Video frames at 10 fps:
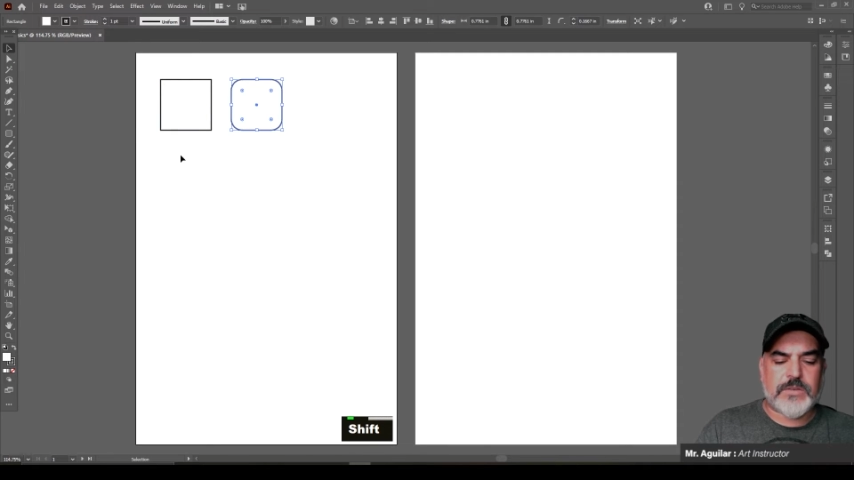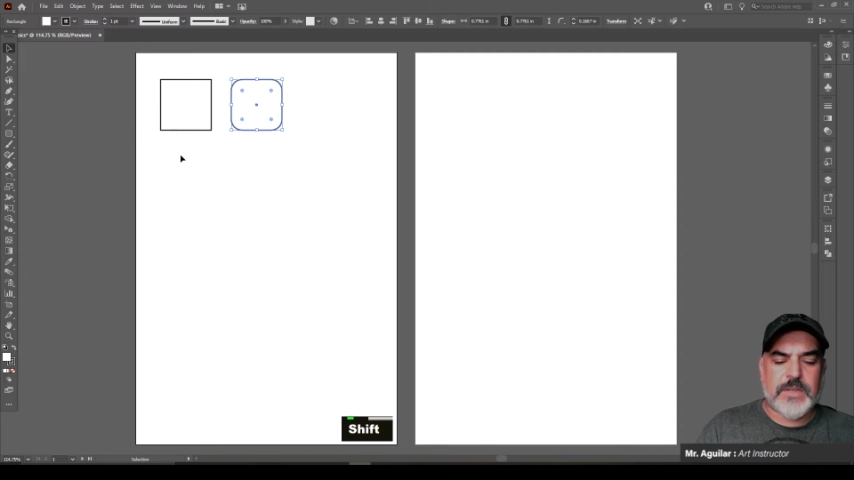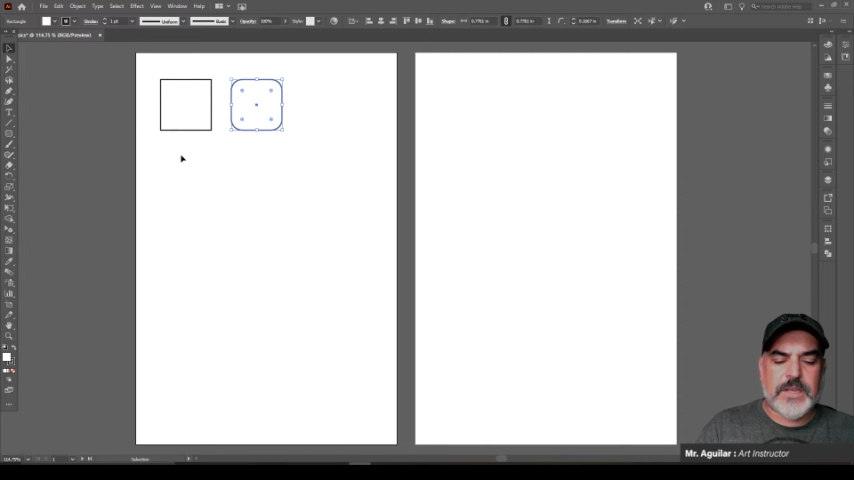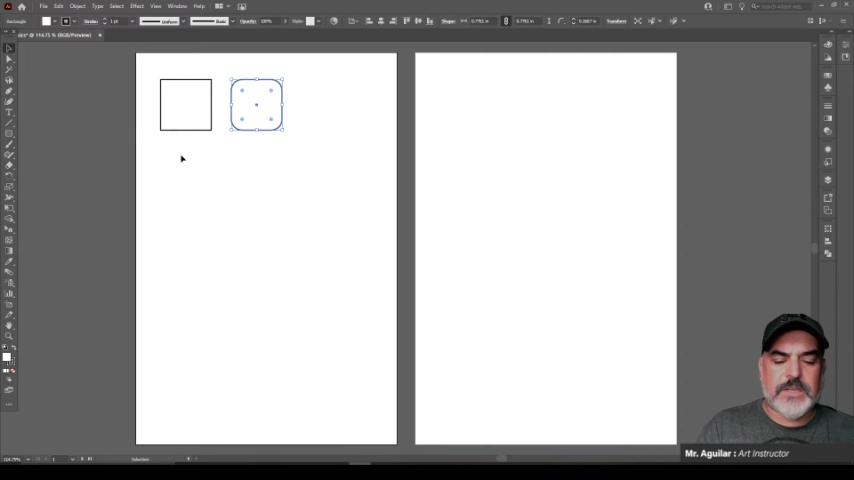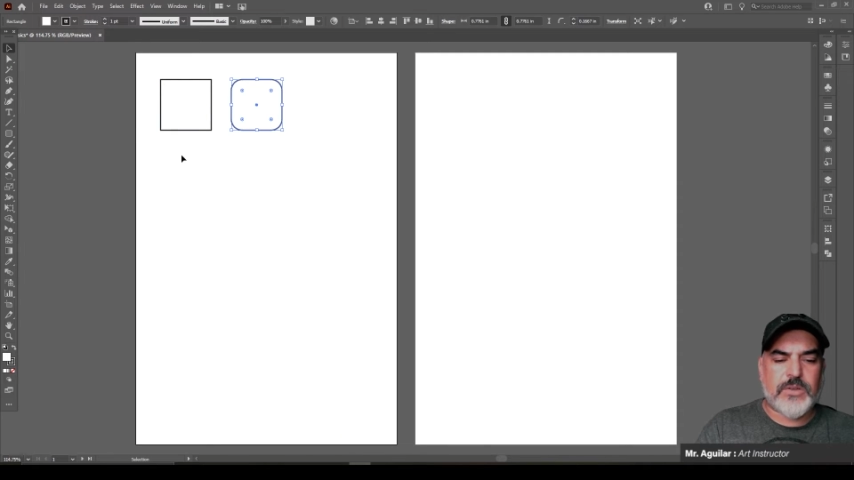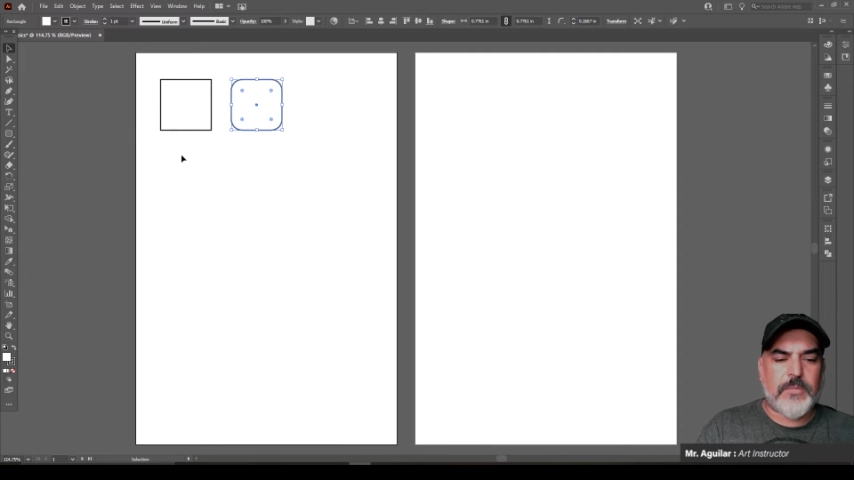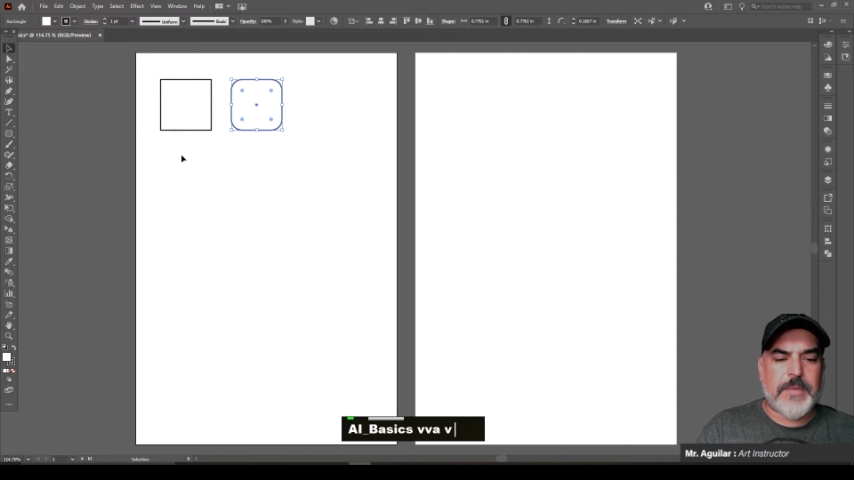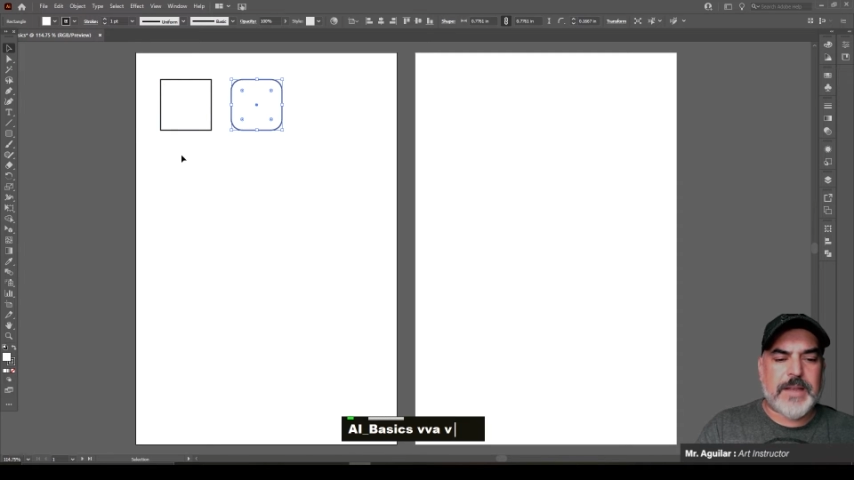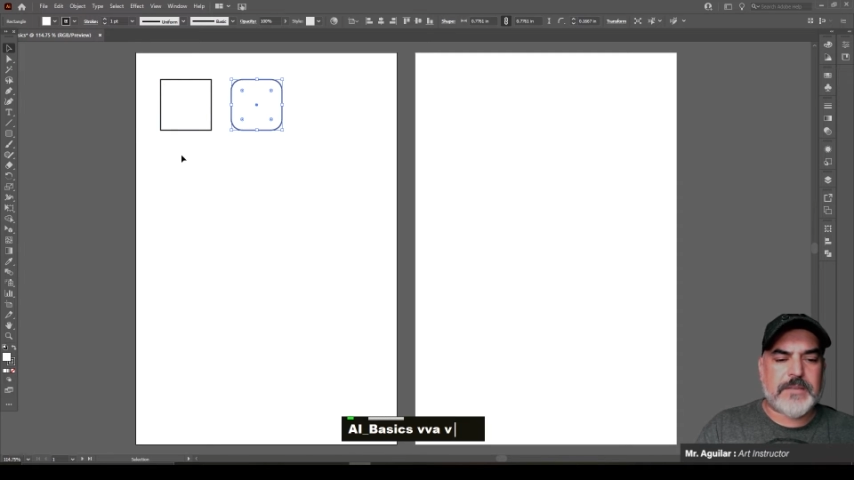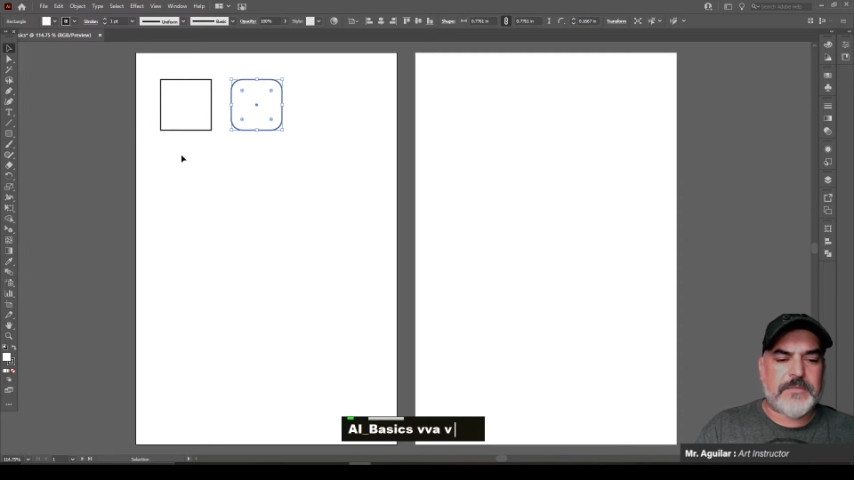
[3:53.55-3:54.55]
So I just go
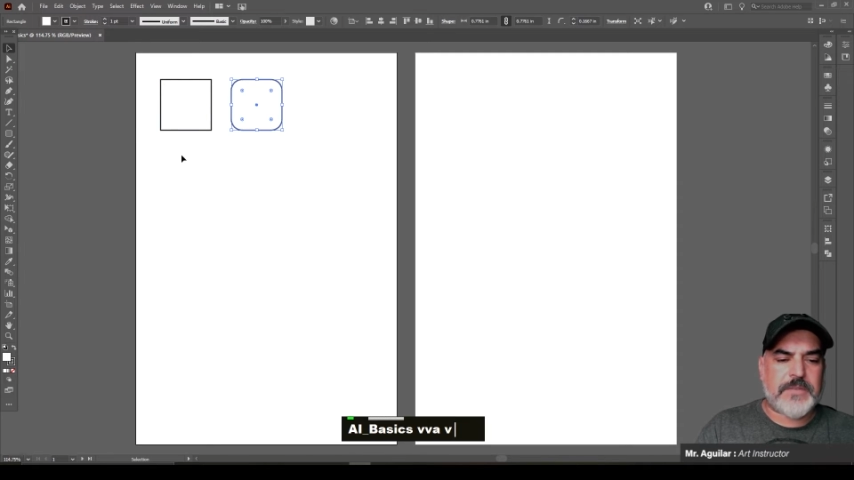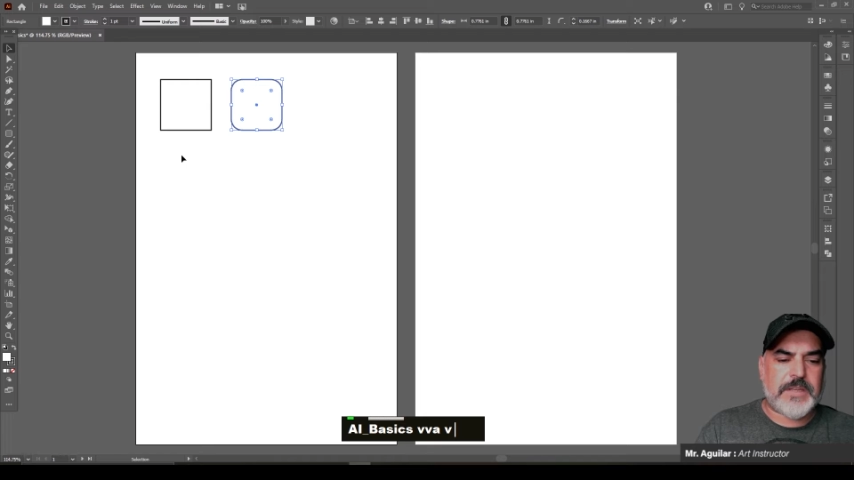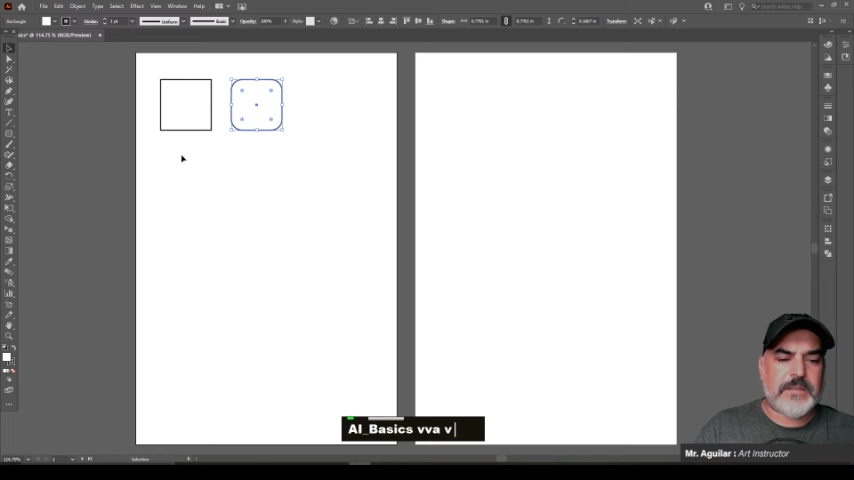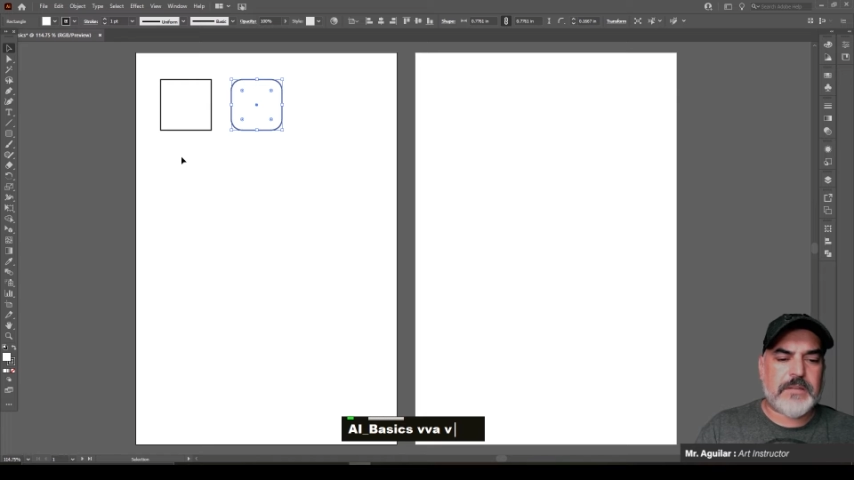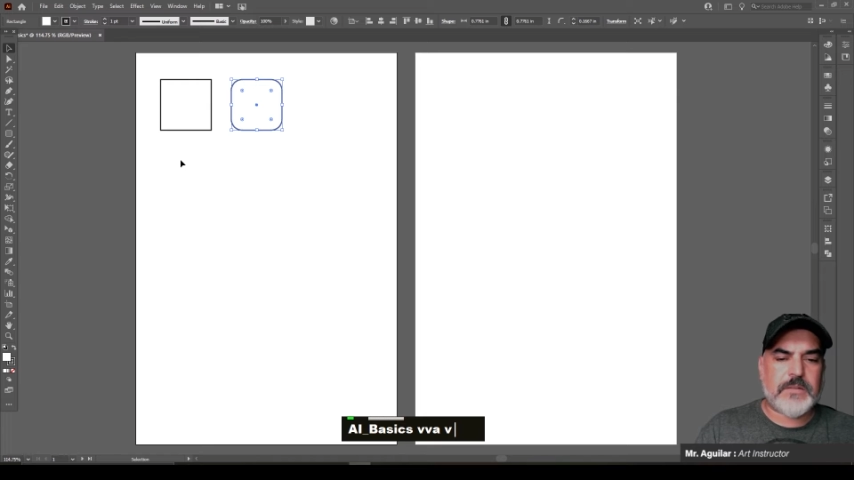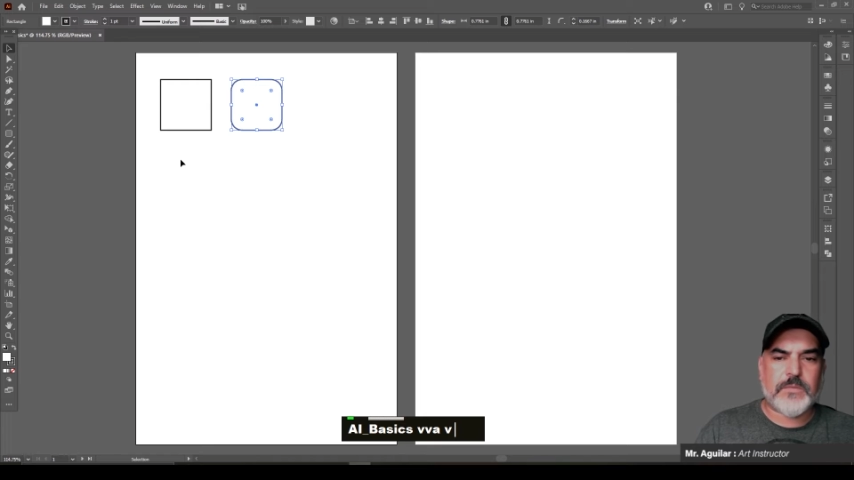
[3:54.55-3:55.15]
back to V,